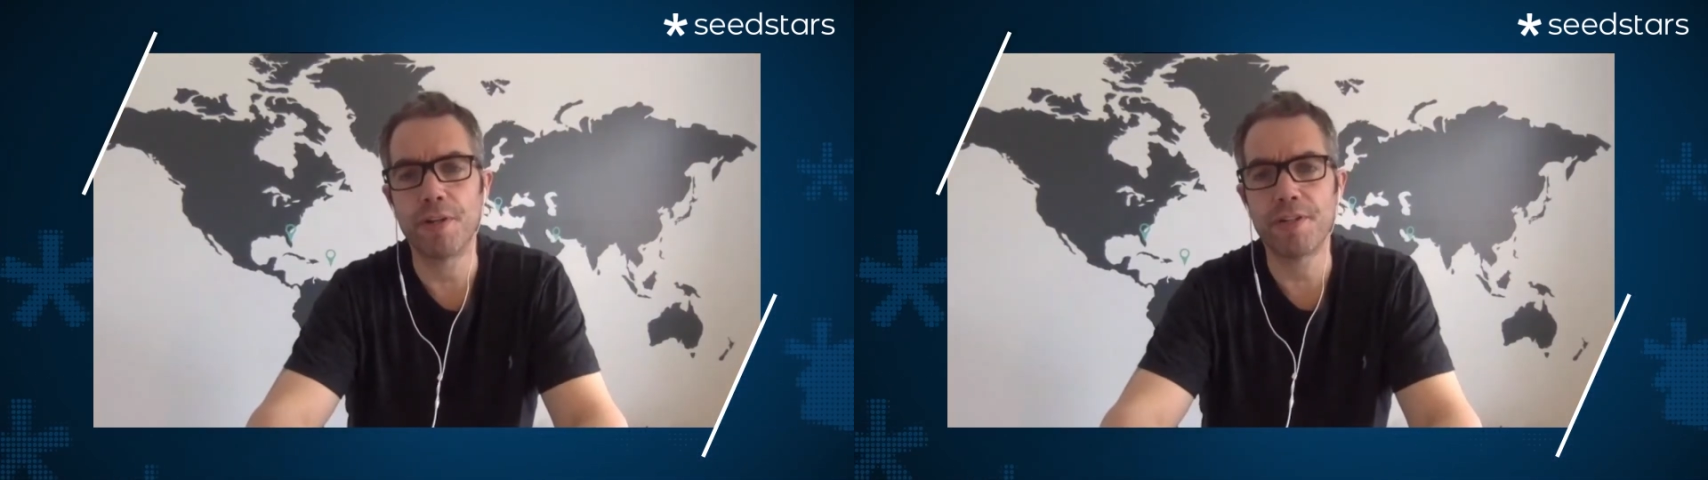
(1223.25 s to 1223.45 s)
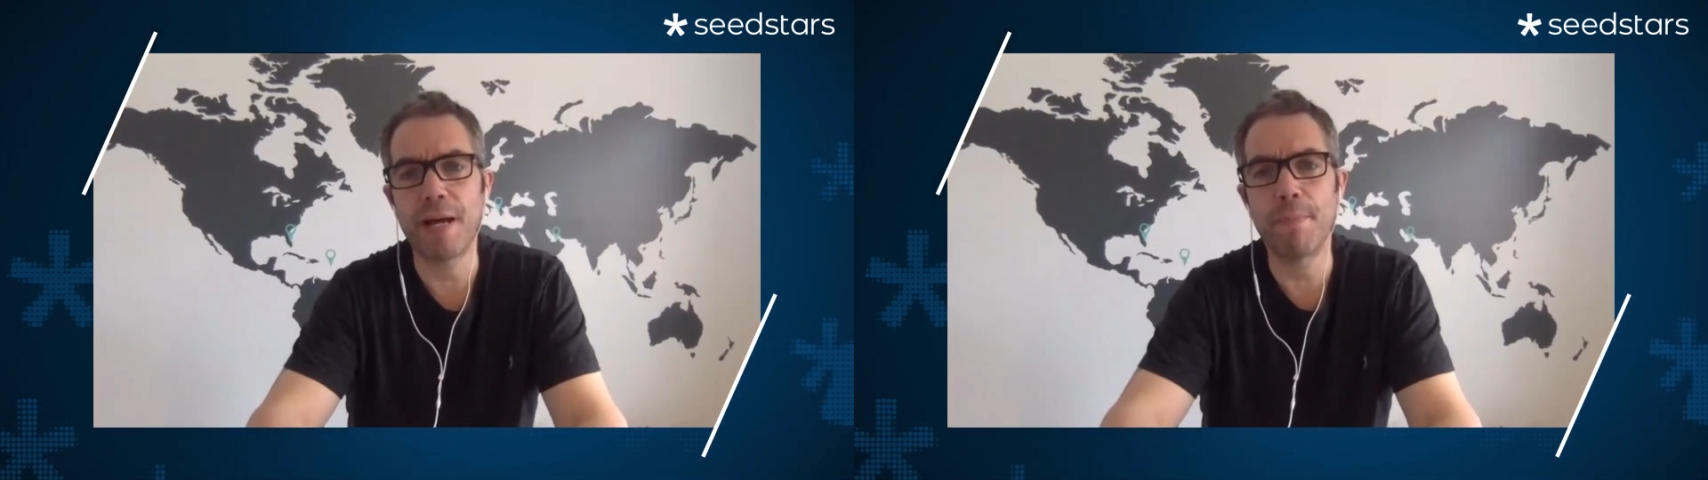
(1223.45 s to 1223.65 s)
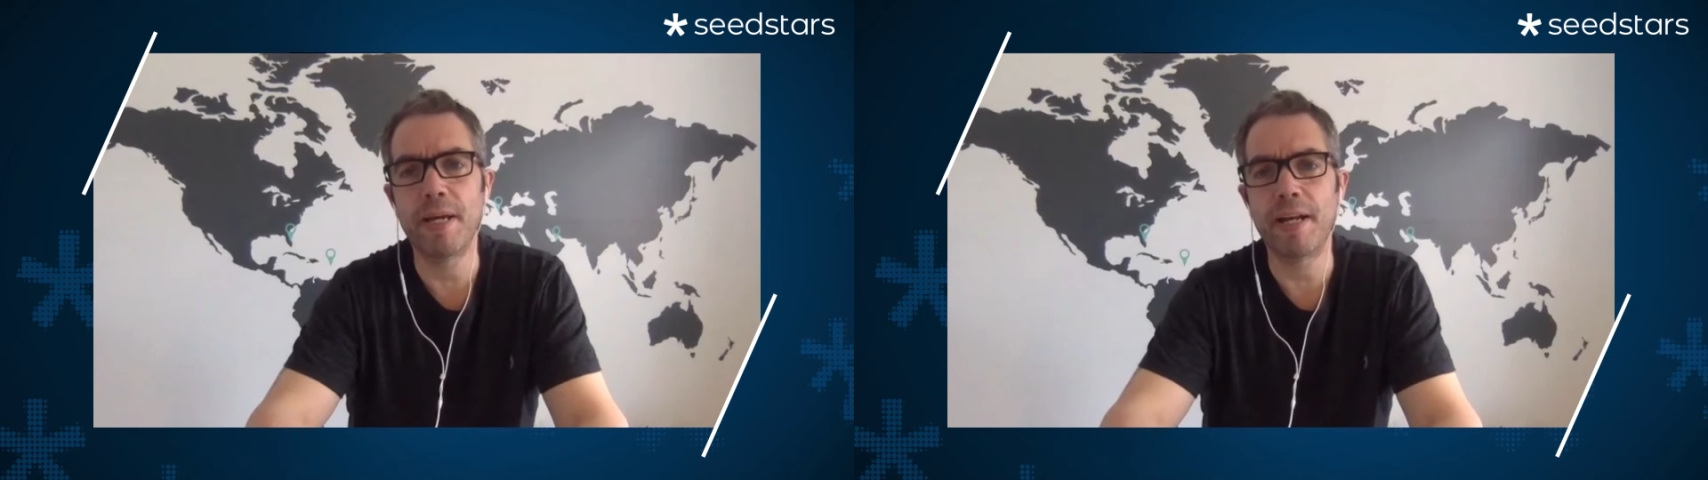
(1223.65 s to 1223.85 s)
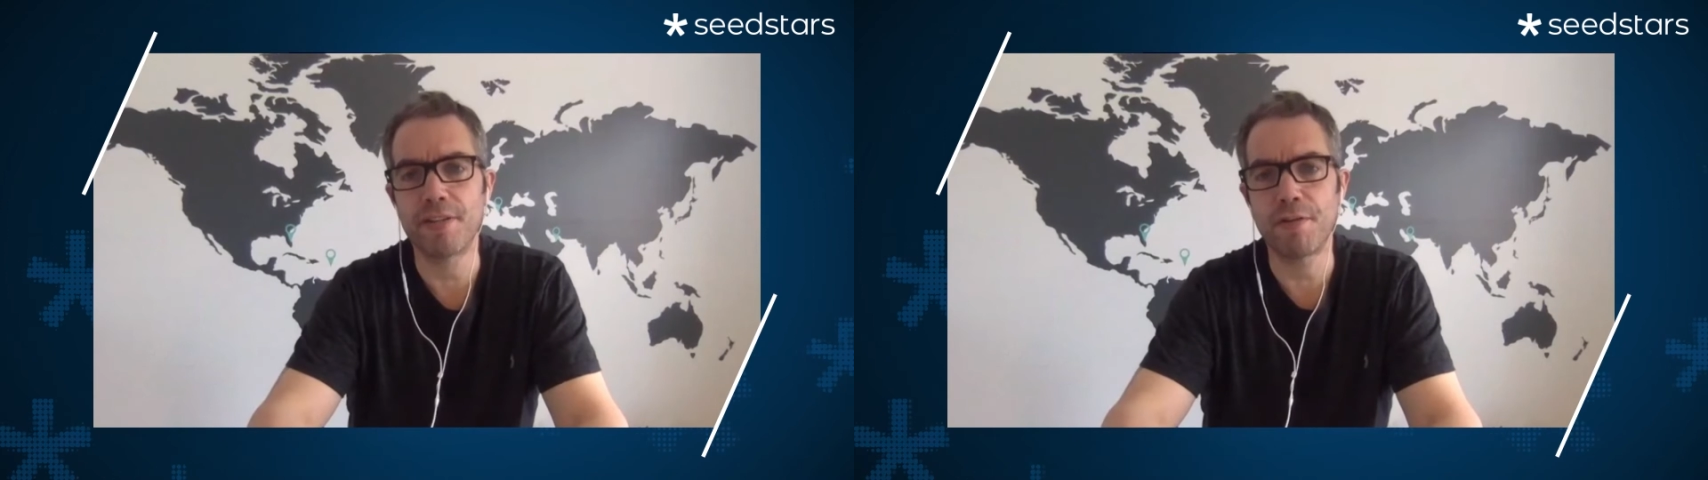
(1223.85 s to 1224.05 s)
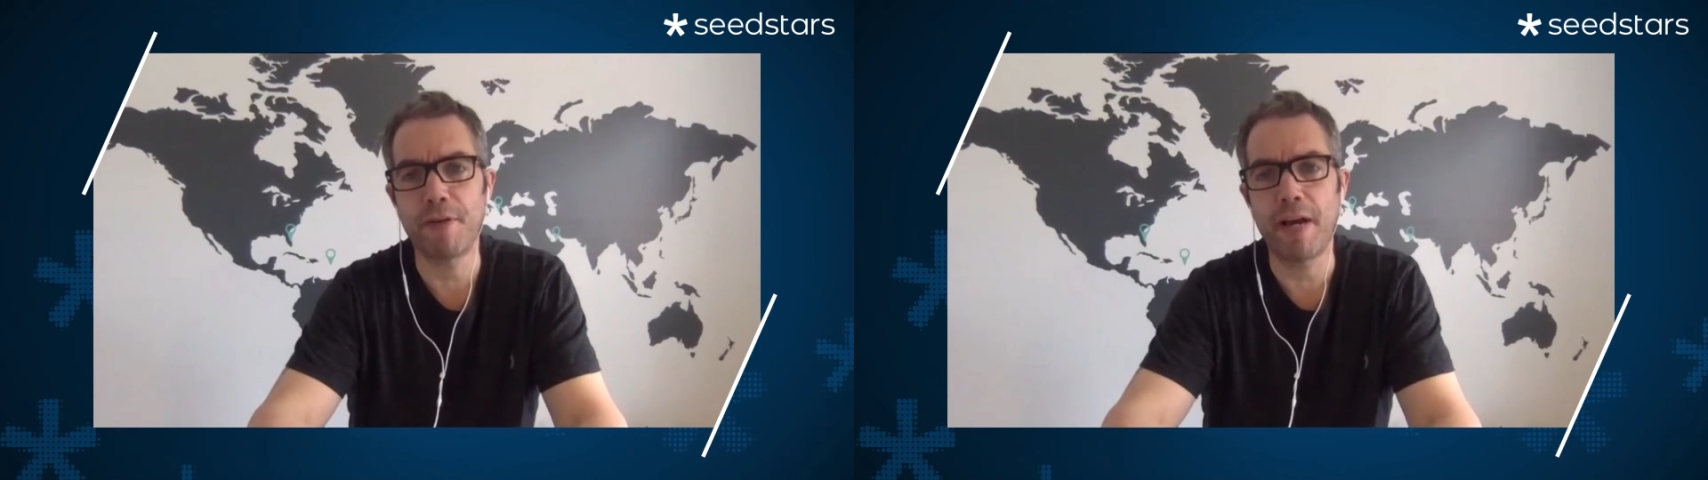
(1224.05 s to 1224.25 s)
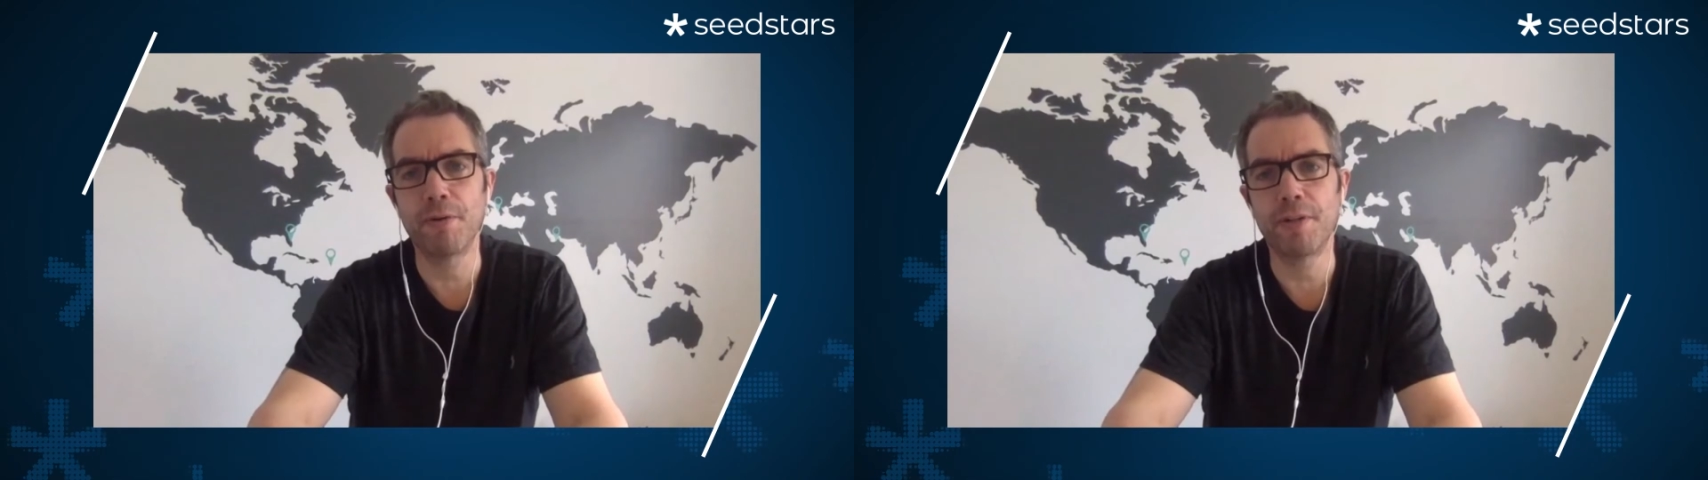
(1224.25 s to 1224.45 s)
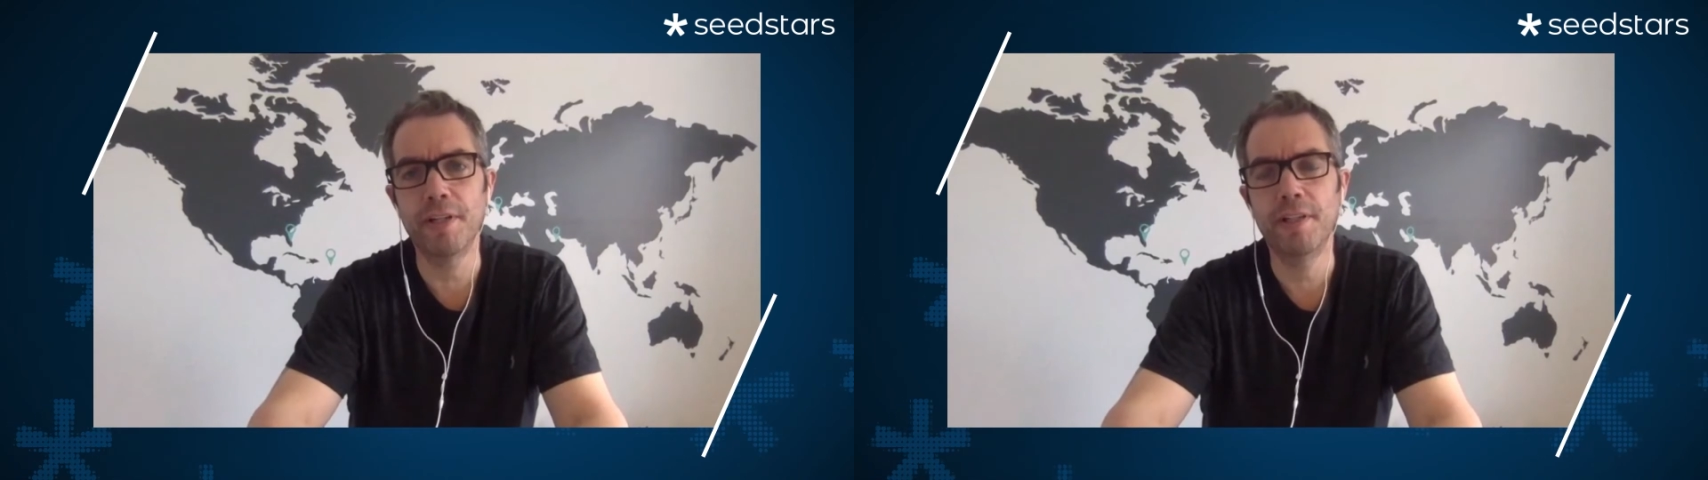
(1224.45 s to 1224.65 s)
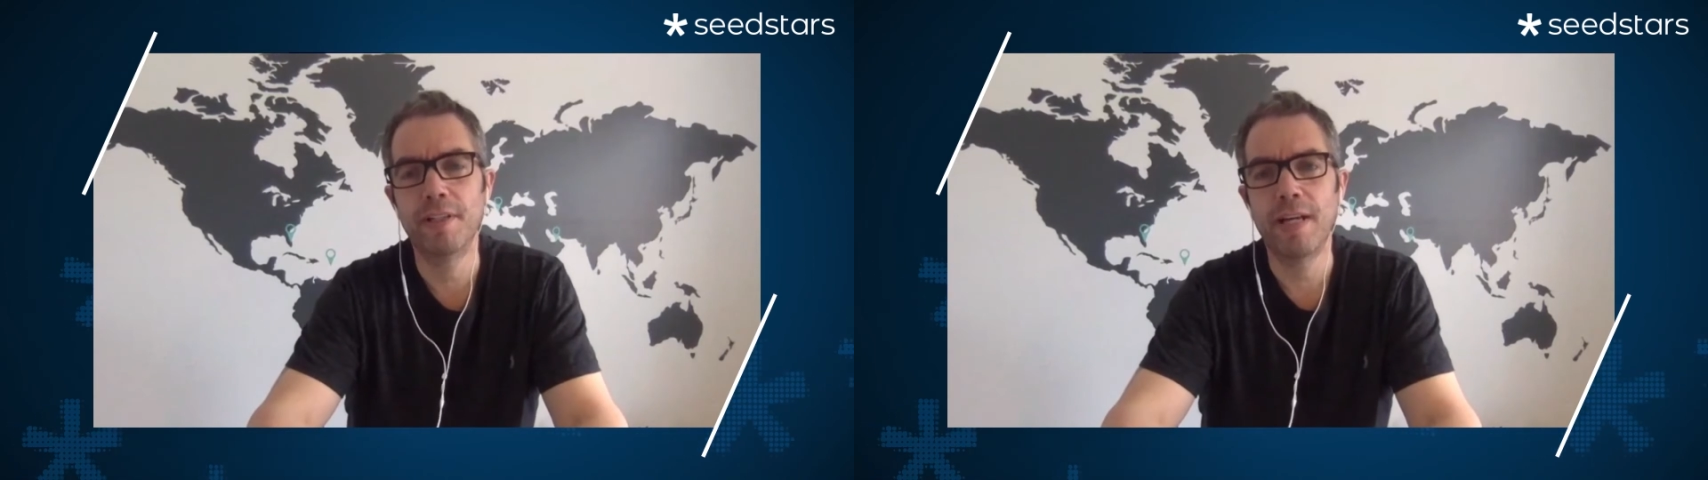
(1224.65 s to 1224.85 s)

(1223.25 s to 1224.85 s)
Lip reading: has that been as a founder?